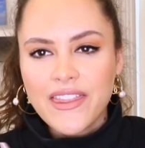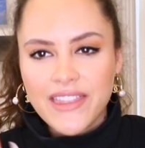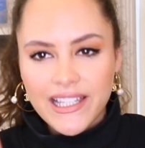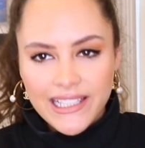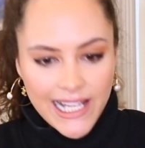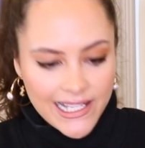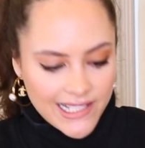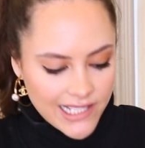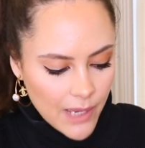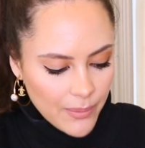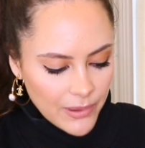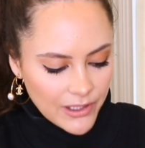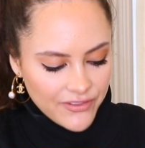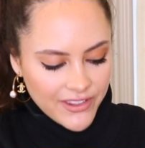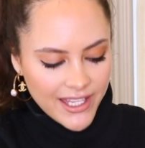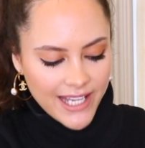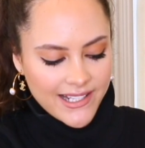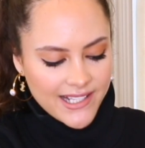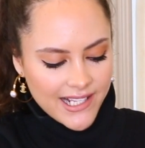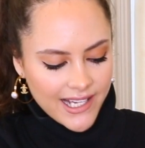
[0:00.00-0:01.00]
The last couple of
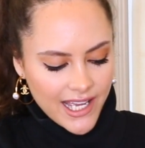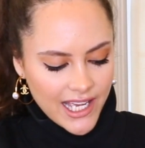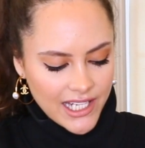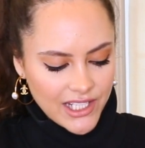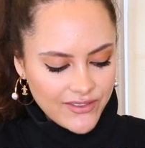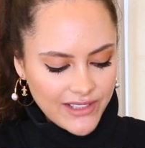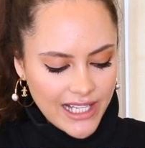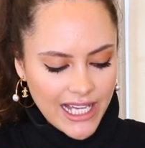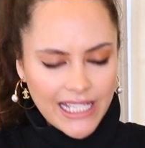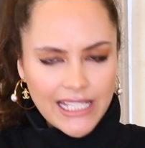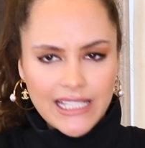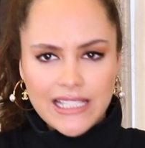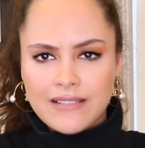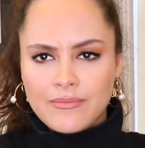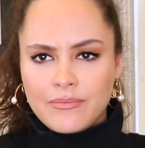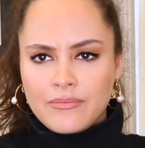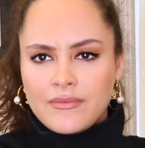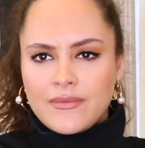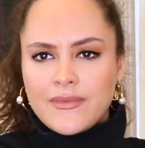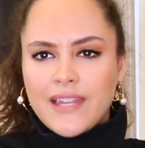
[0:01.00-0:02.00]
things are kind of like
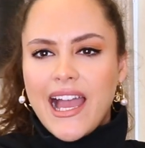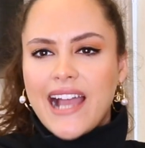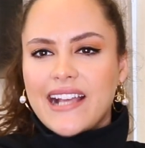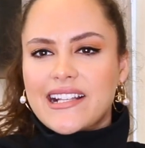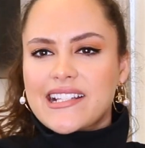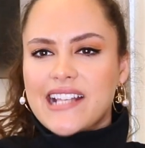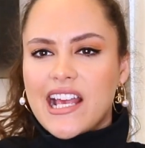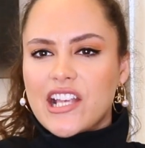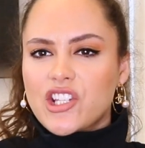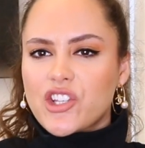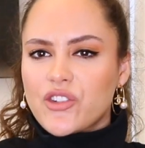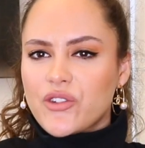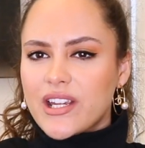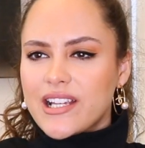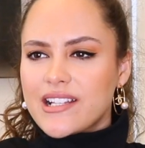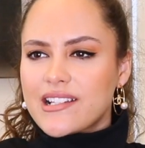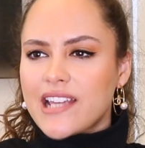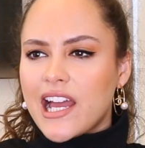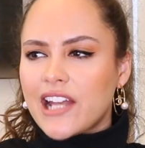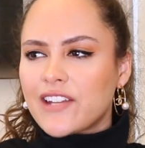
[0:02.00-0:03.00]

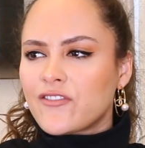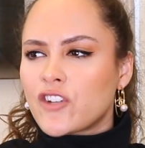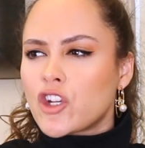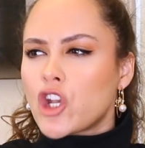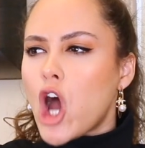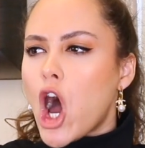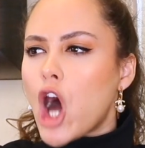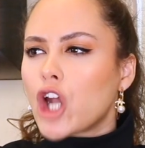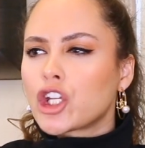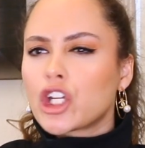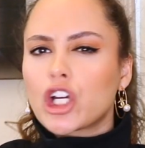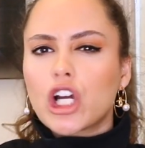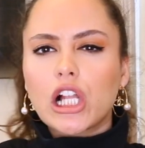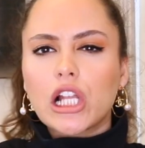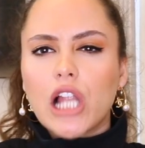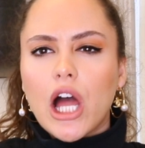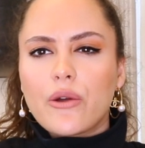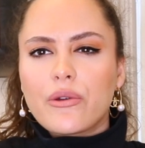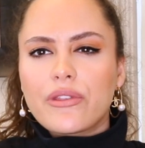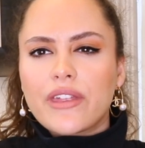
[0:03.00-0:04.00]
accessories, kind of
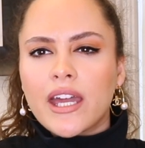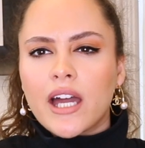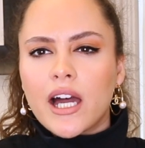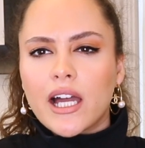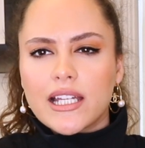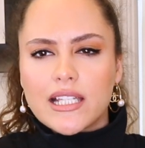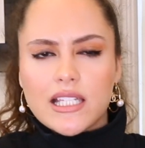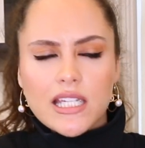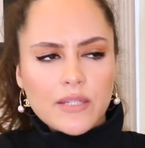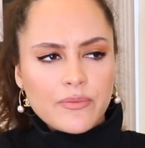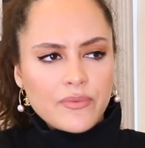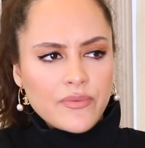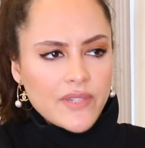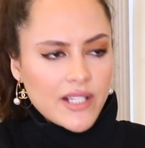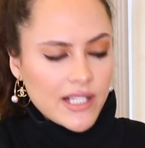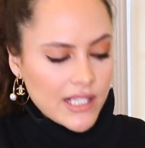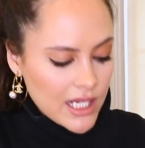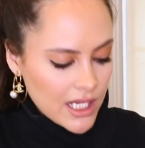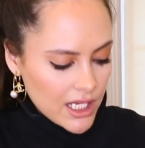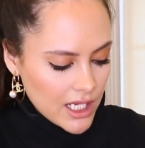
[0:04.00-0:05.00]
non-clothing
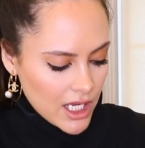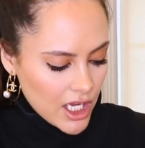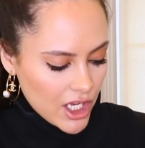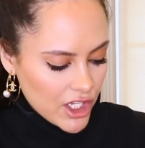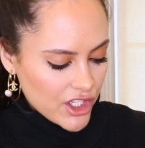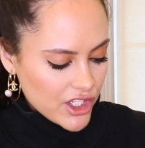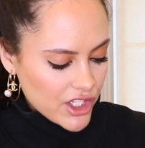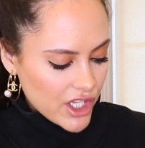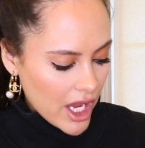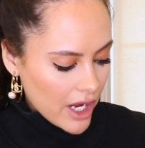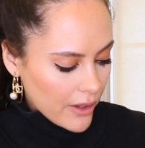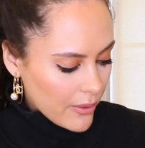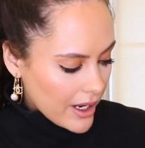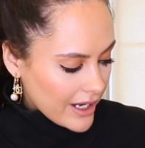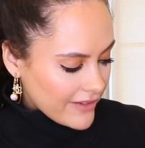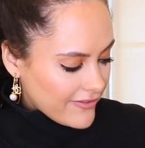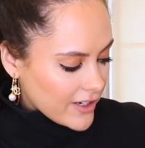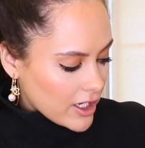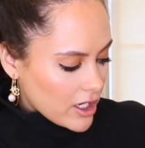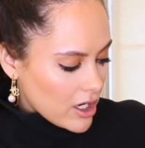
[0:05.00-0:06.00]
items. So
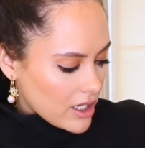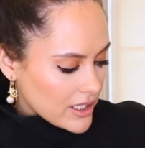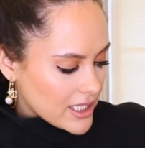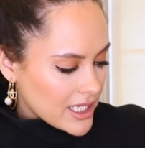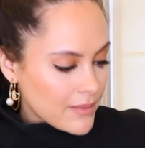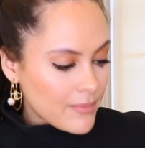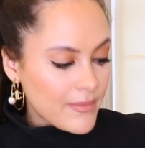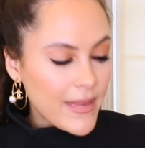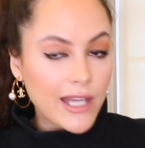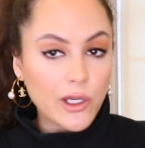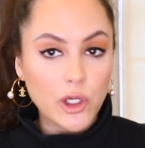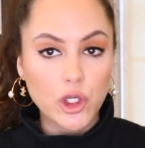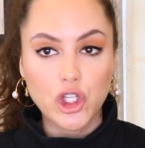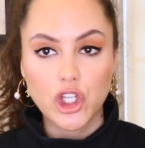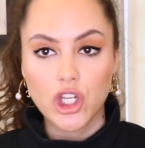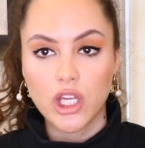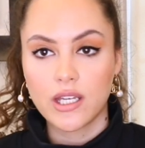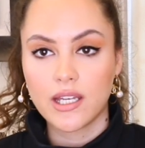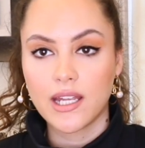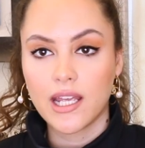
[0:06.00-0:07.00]
I forgot to
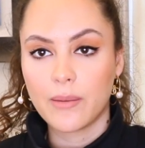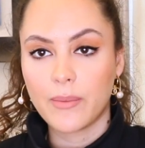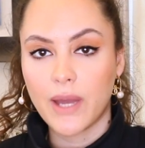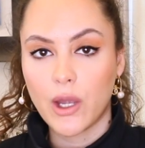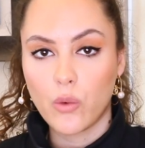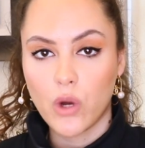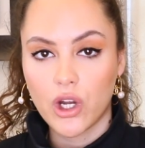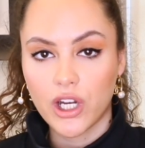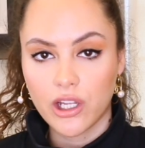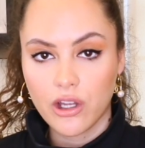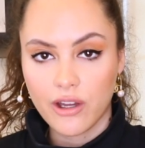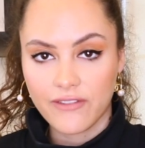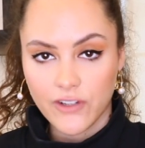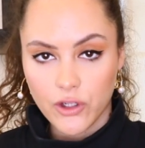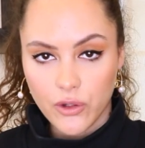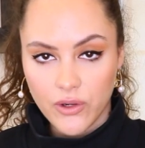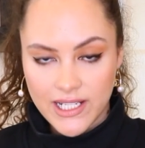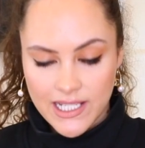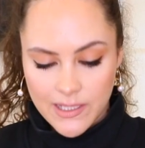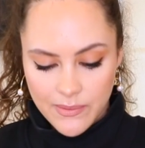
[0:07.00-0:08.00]
mention in my what I got for
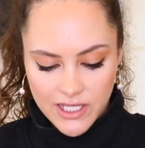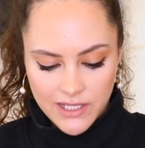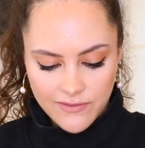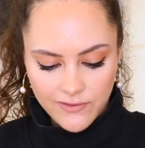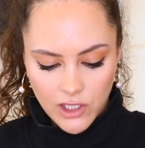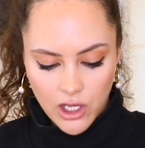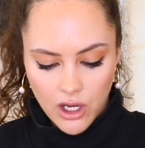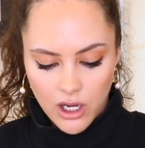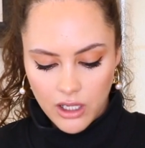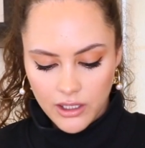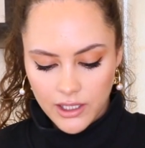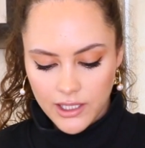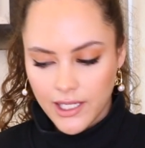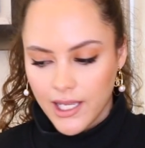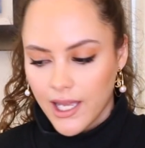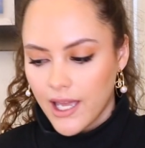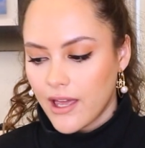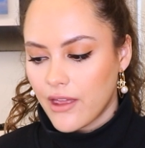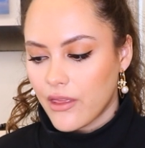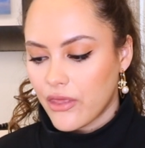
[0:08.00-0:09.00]
Christmas vlog,
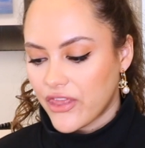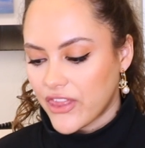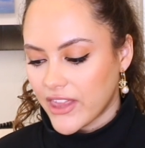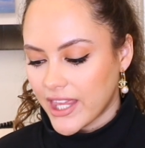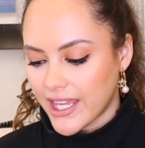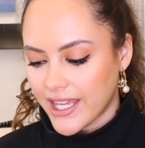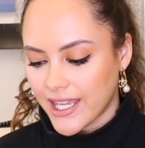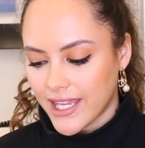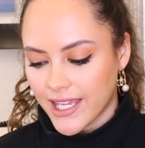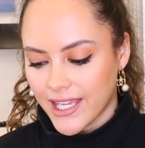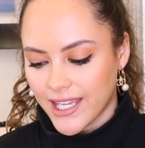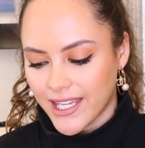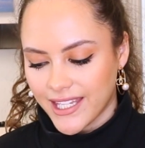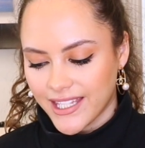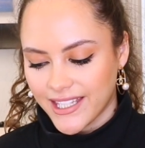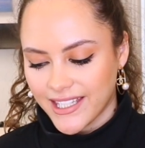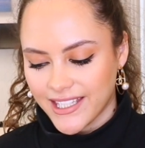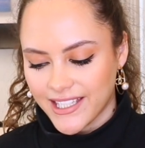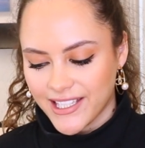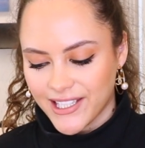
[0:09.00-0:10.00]

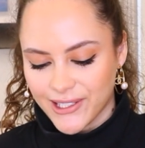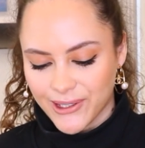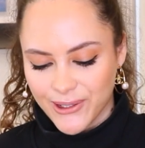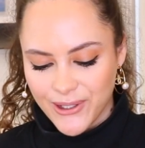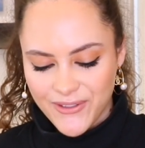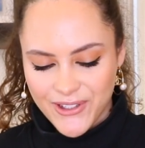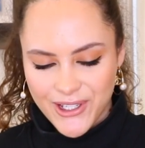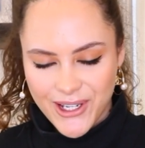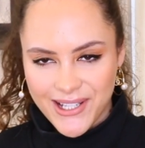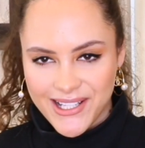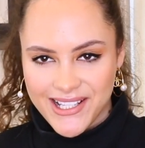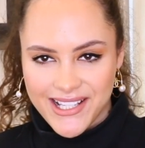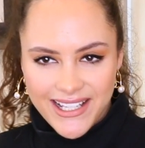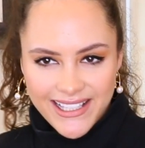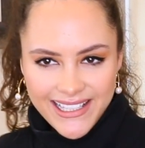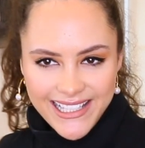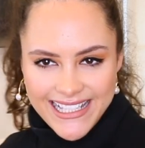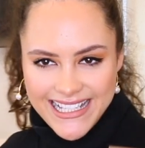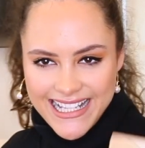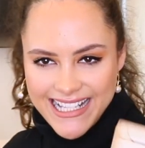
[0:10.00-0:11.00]
the Louis Vuitton
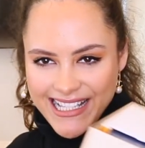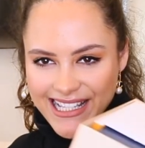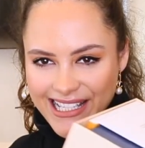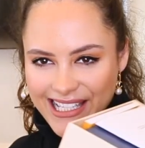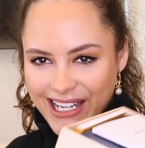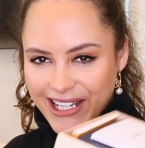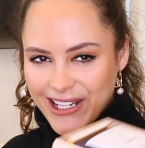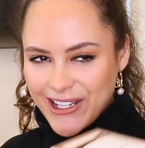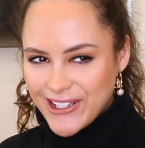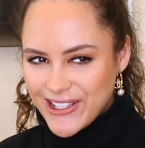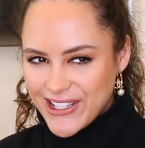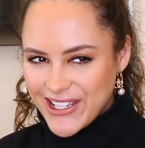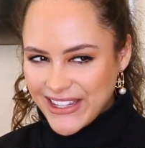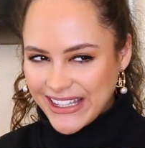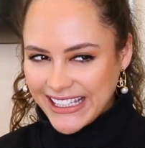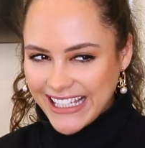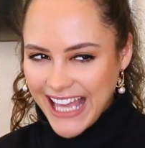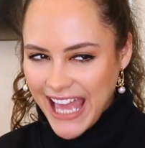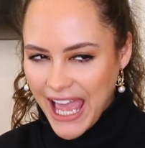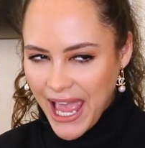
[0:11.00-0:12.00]
sunglasses that I got at
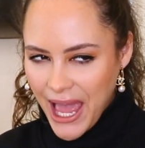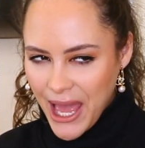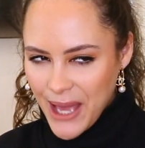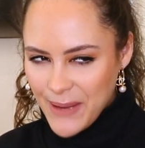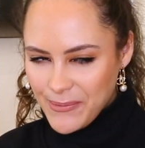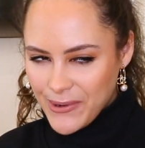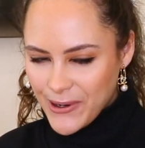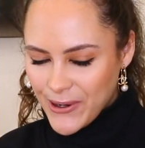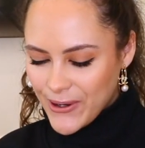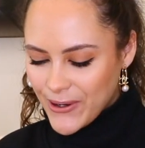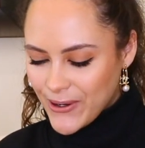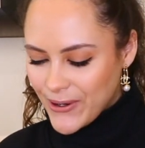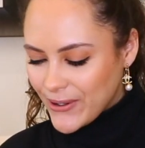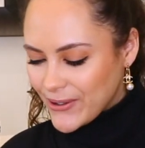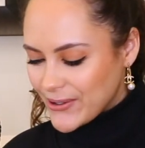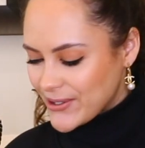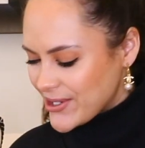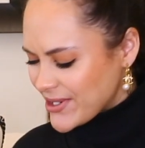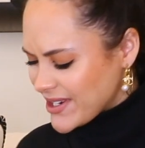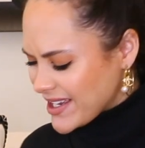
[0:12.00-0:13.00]
the
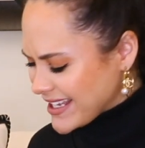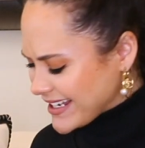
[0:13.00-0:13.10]
airport.